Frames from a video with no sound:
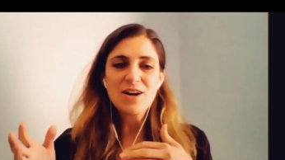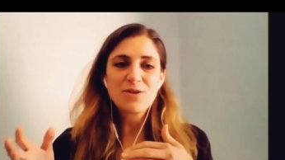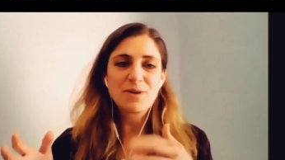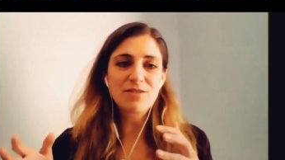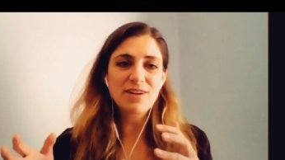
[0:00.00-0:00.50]

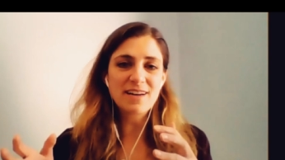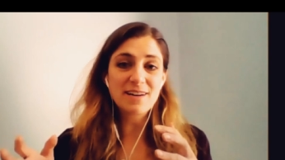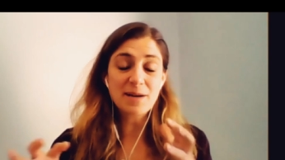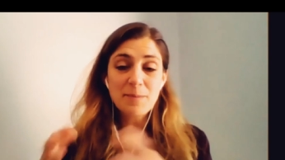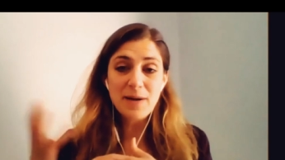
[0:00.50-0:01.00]
We created a
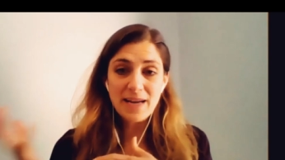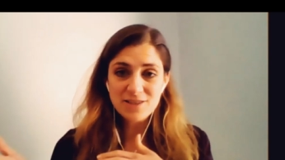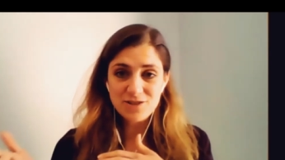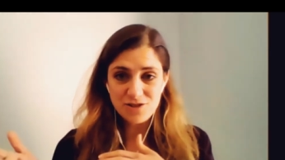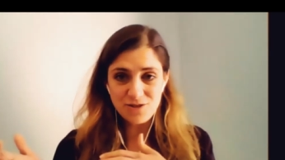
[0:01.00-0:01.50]

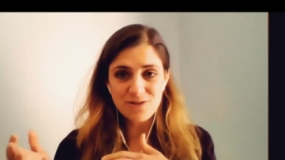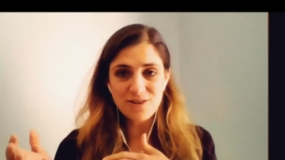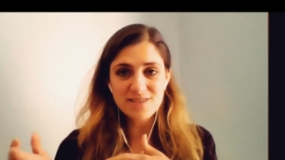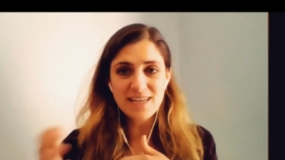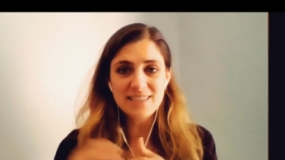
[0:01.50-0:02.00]
companion show
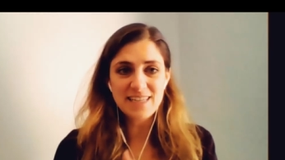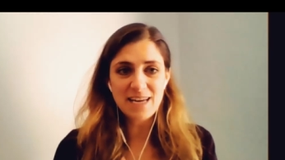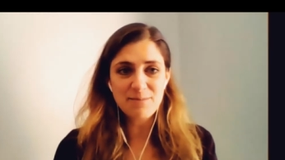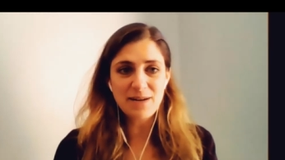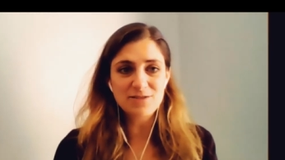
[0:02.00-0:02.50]
called 90
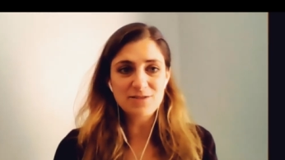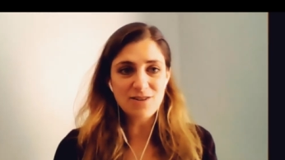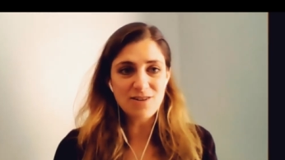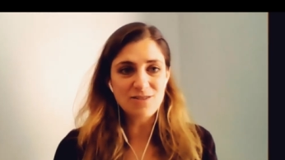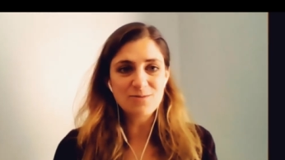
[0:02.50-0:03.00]
Day Bears
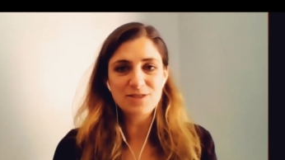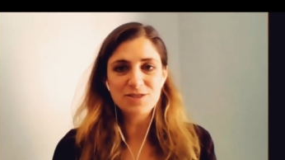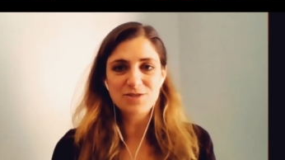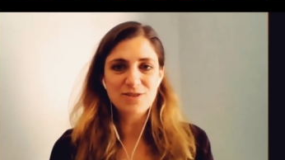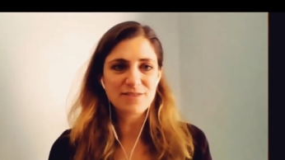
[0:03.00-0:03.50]
All, which
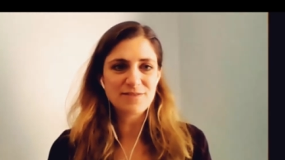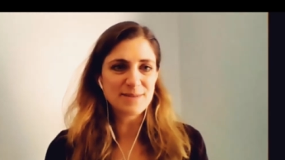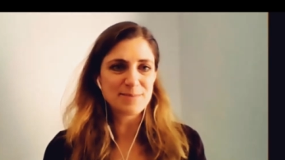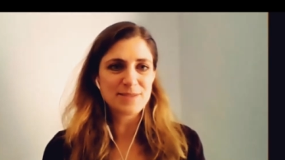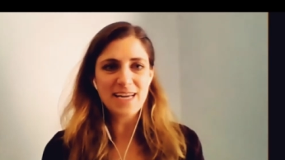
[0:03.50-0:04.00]
is sort of a
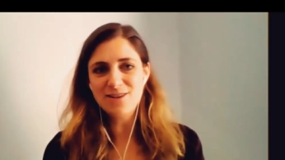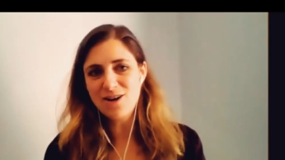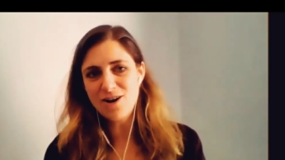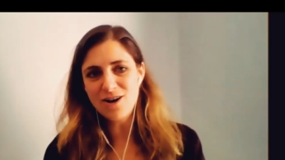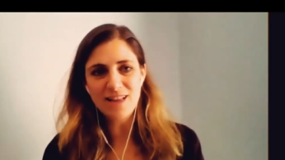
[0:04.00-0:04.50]

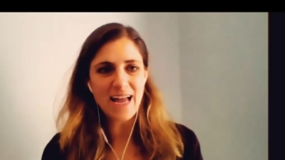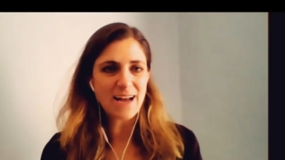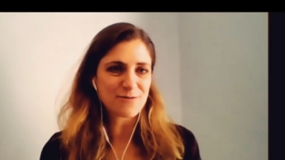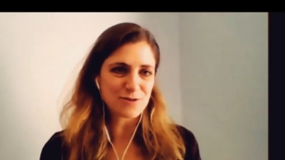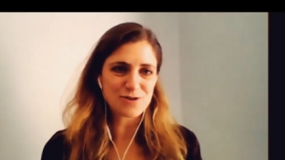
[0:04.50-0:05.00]
tell-all
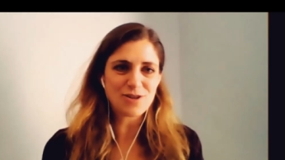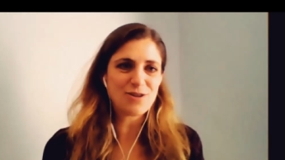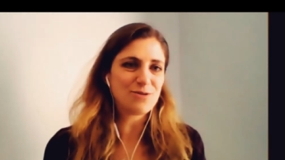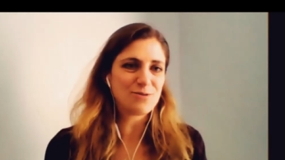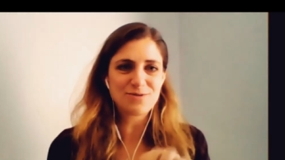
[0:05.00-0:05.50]
after
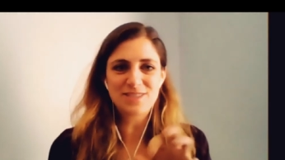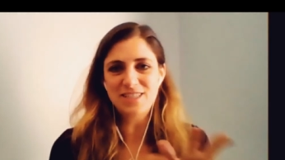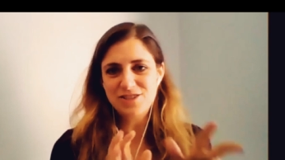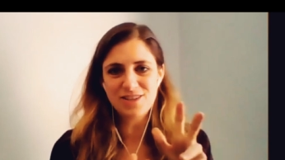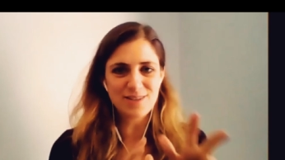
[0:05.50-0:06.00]
show,
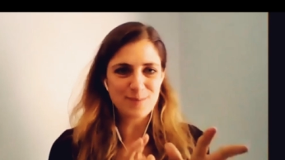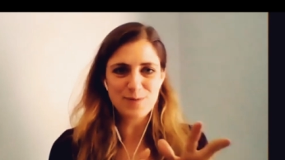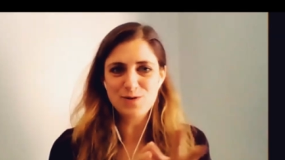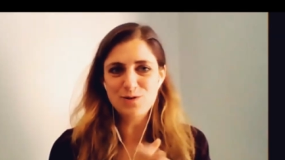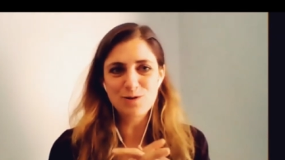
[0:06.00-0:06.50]
dish the
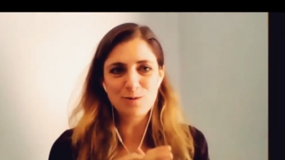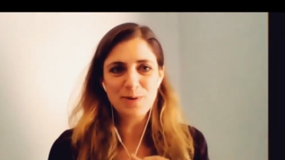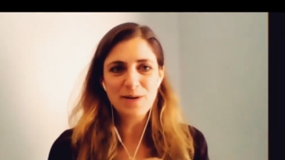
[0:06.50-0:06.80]
scoop